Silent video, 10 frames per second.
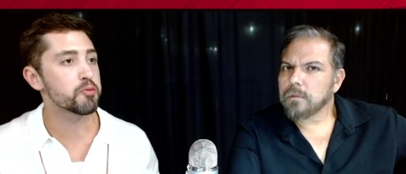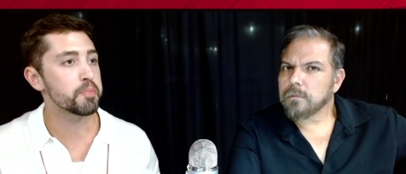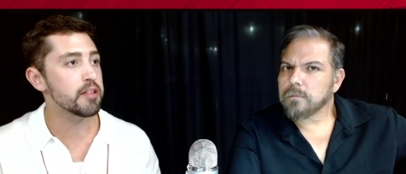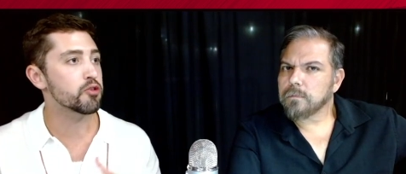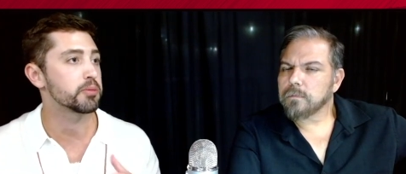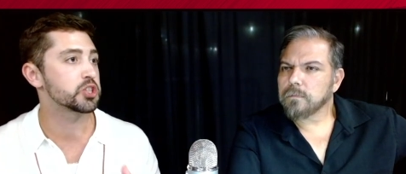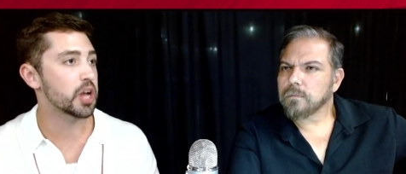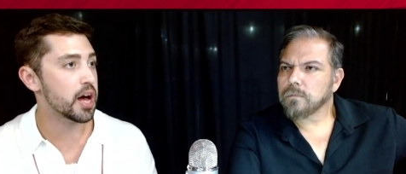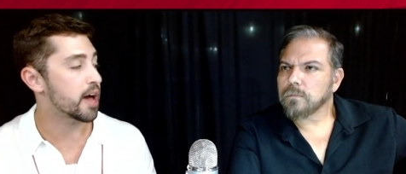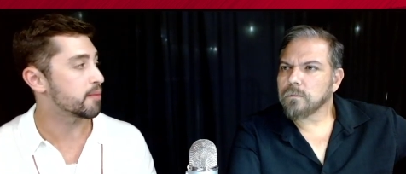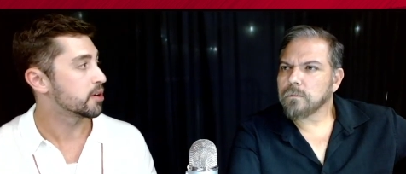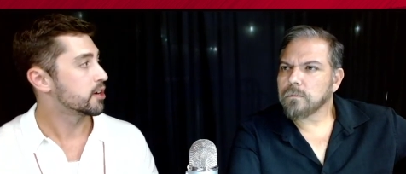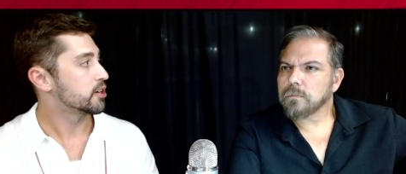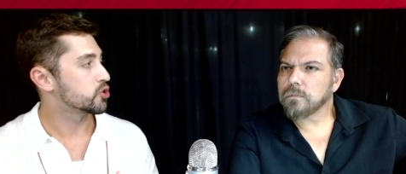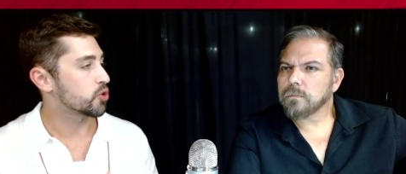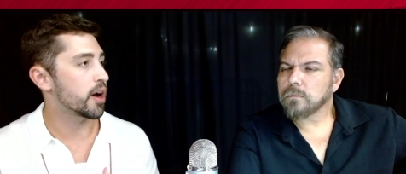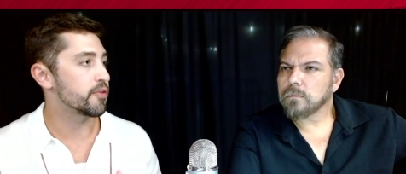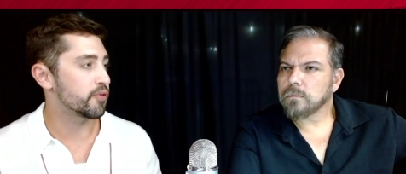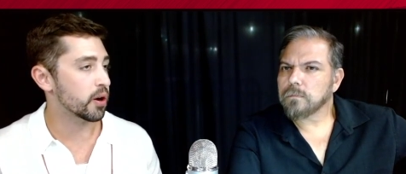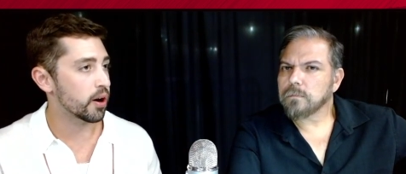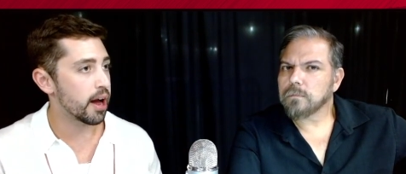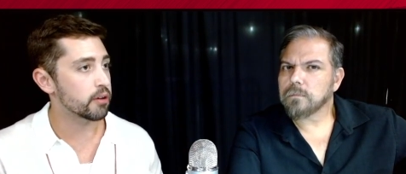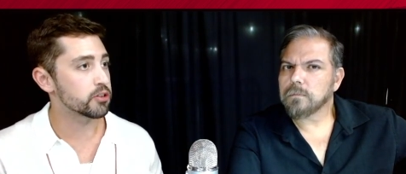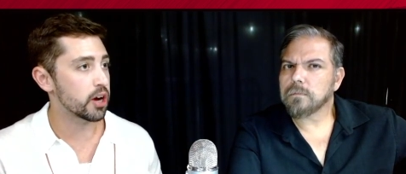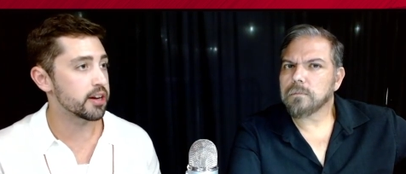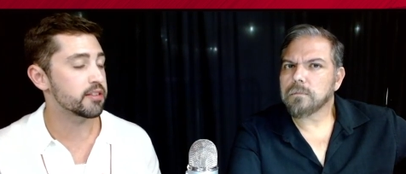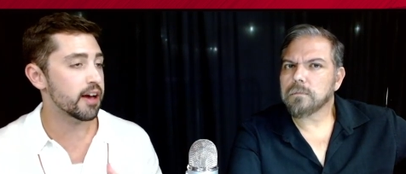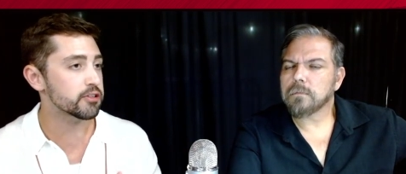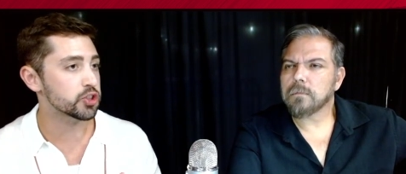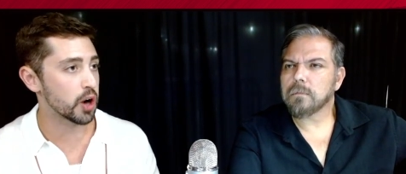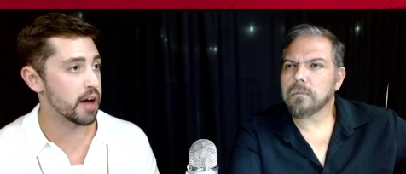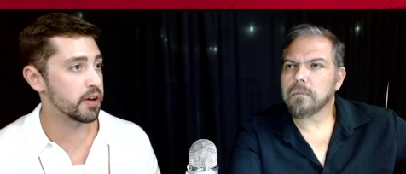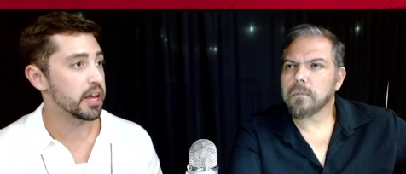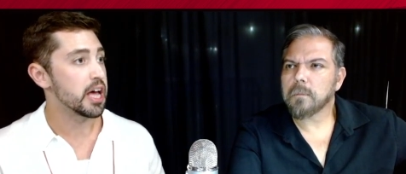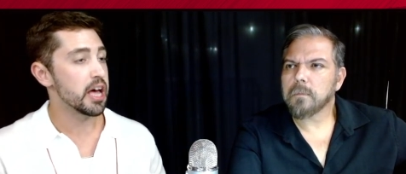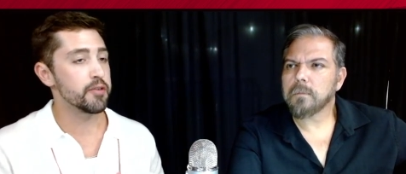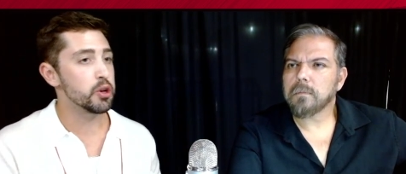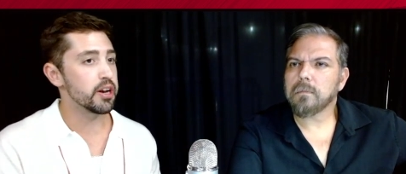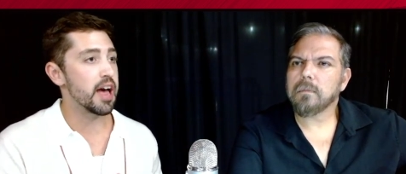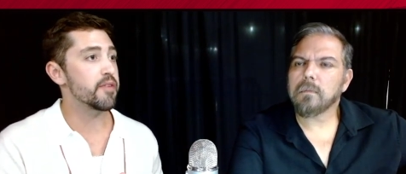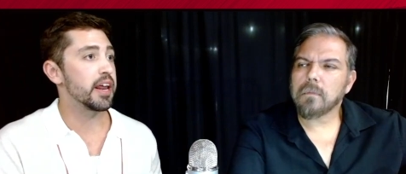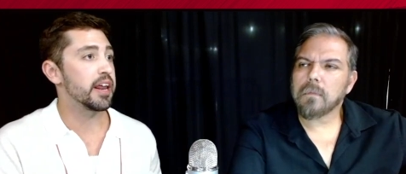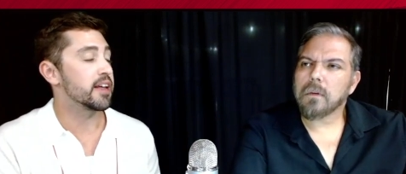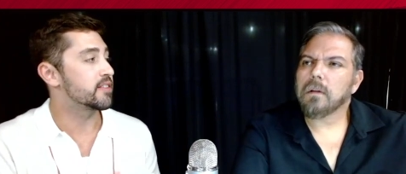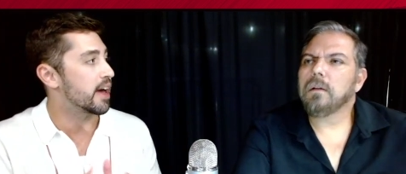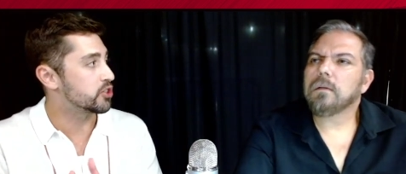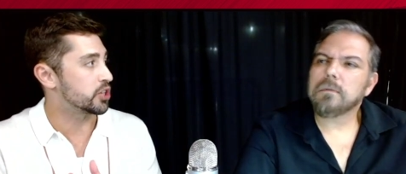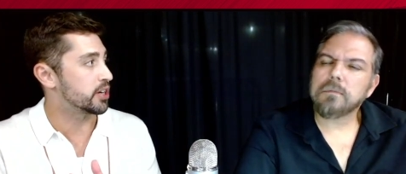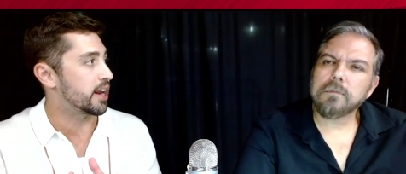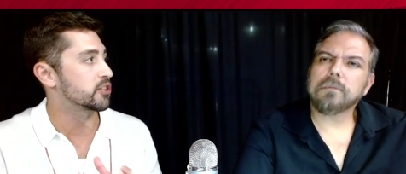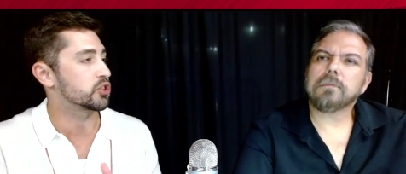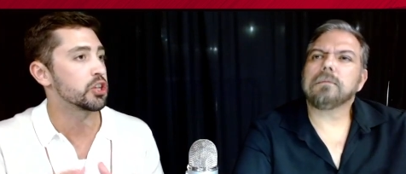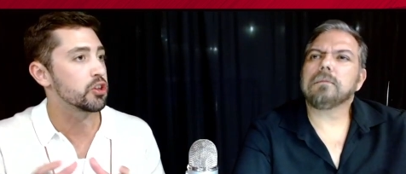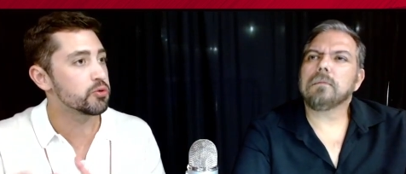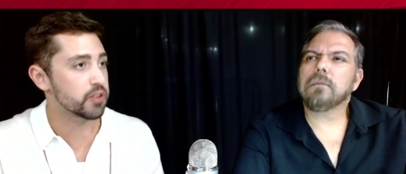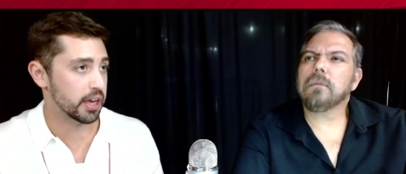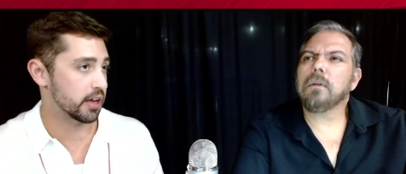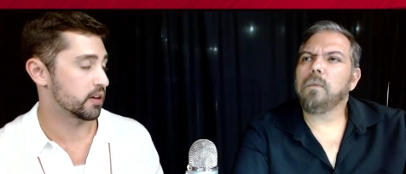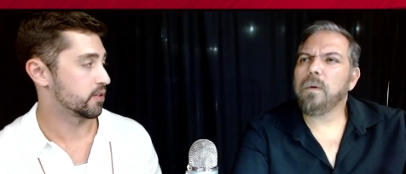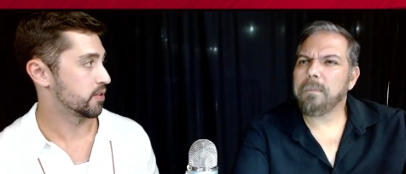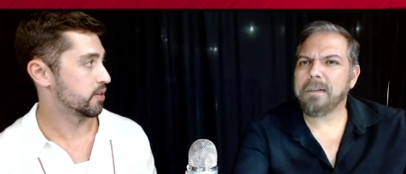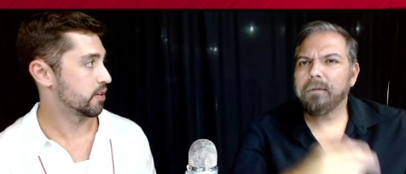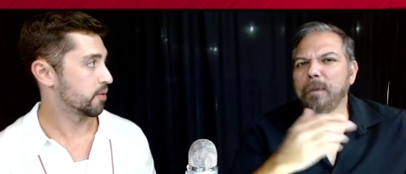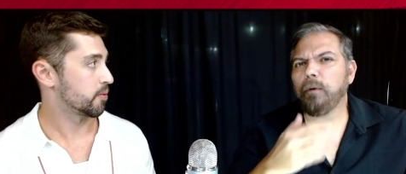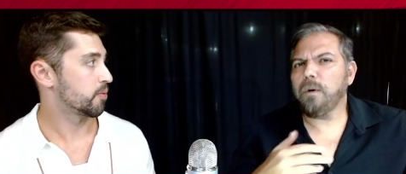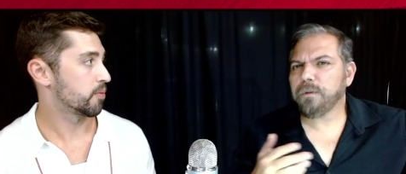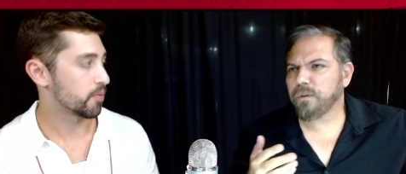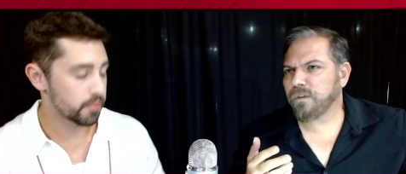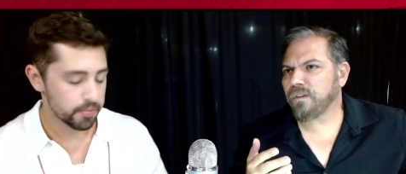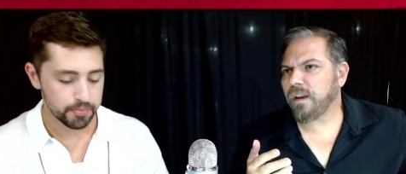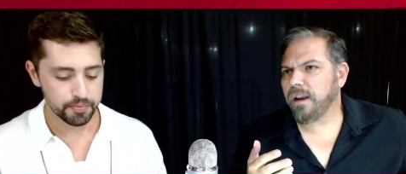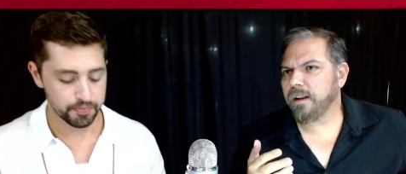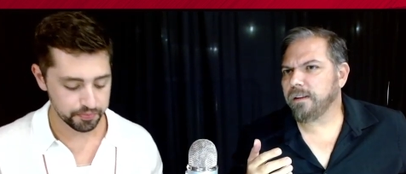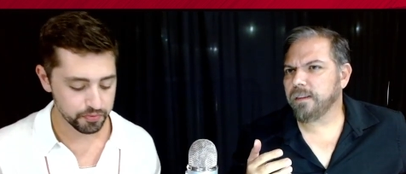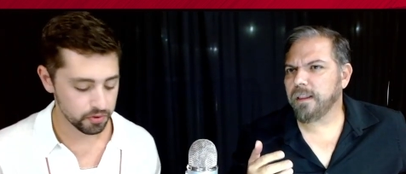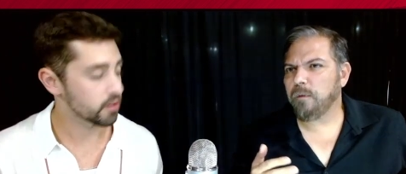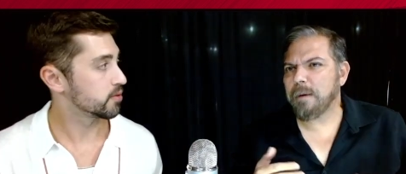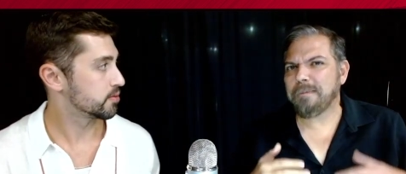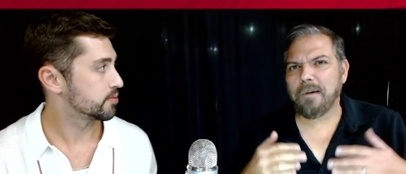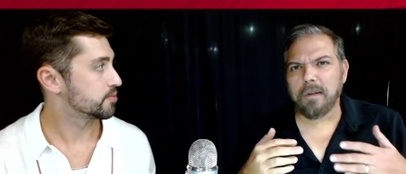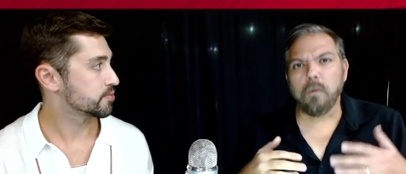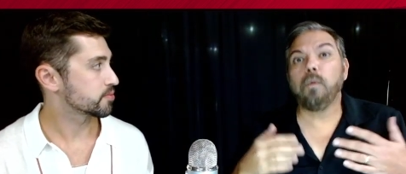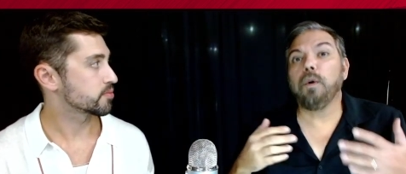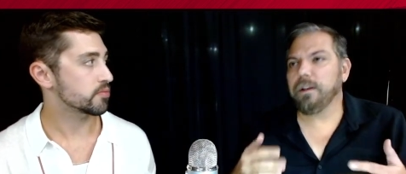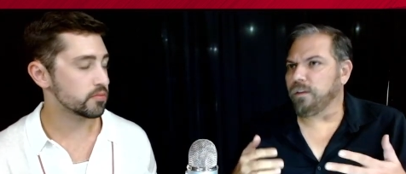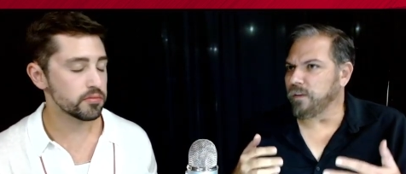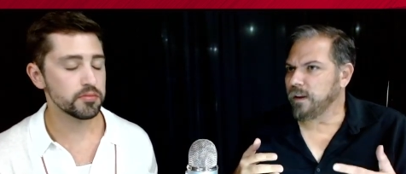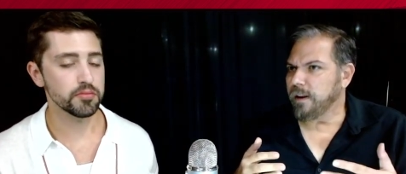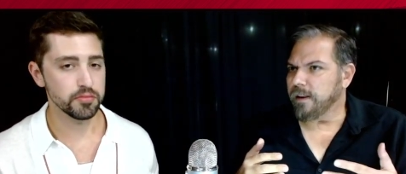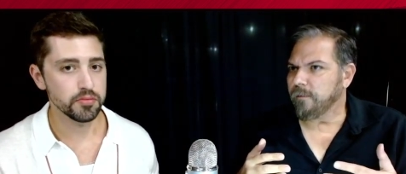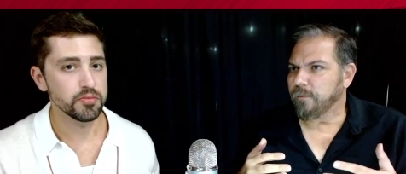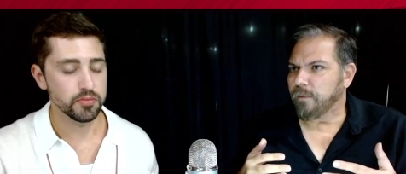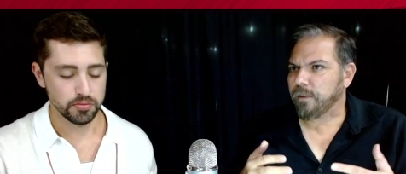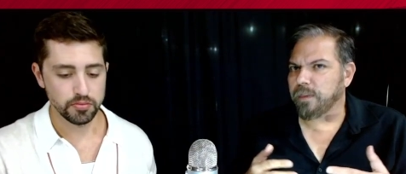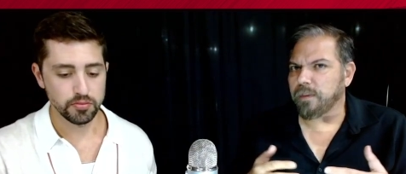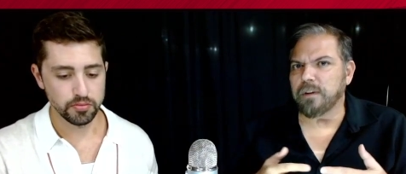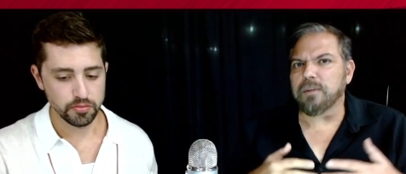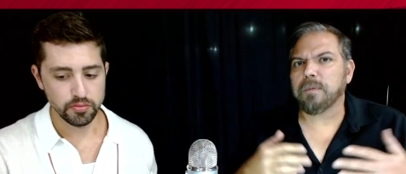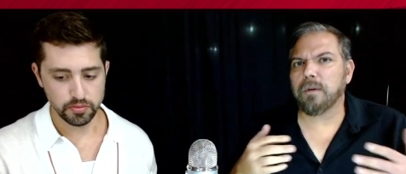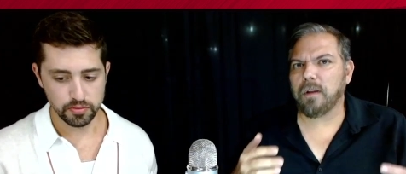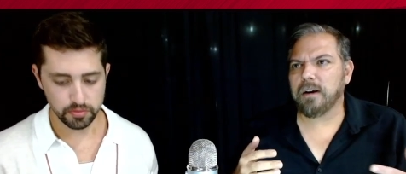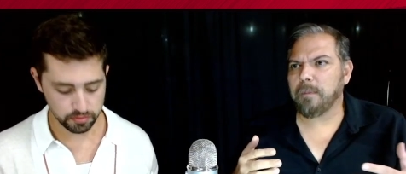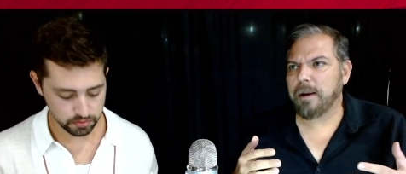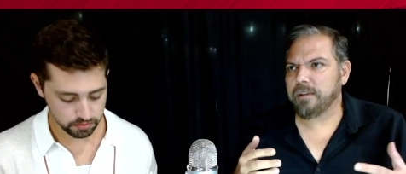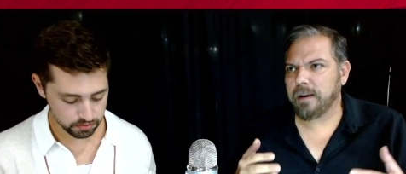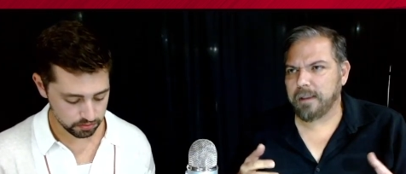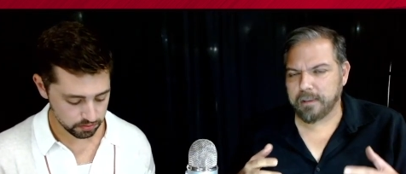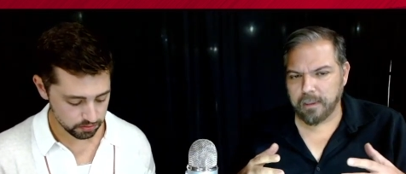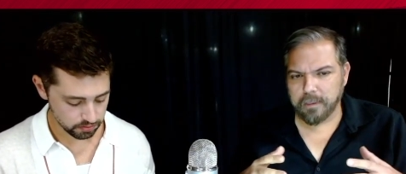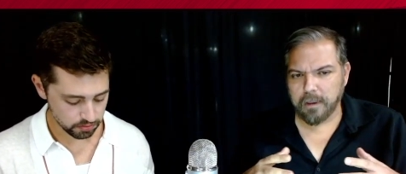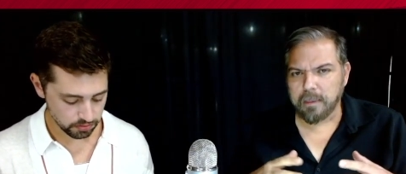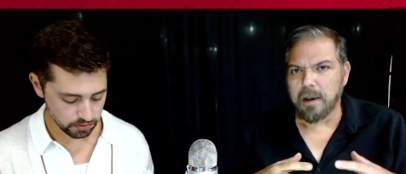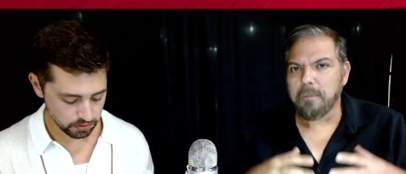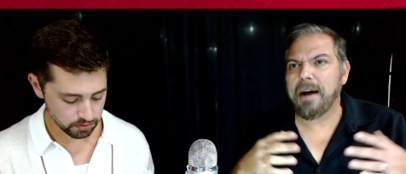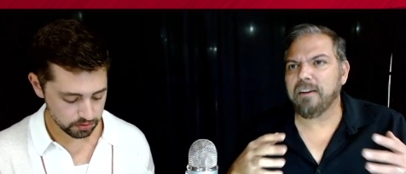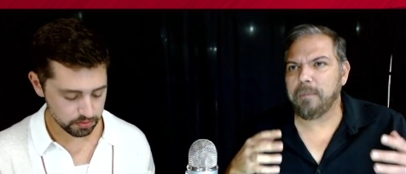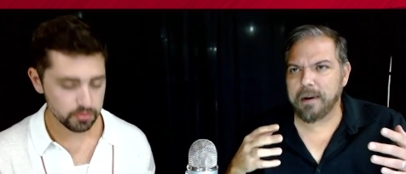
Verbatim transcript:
Speaker 1: spend so much time trying to figure it out and trying to test drive it if you didn't have any intention in actually using it.
Speaker 2: Well, but Spo also said that we probably wouldn't see it for such a prolonged amount of time. Like the amount of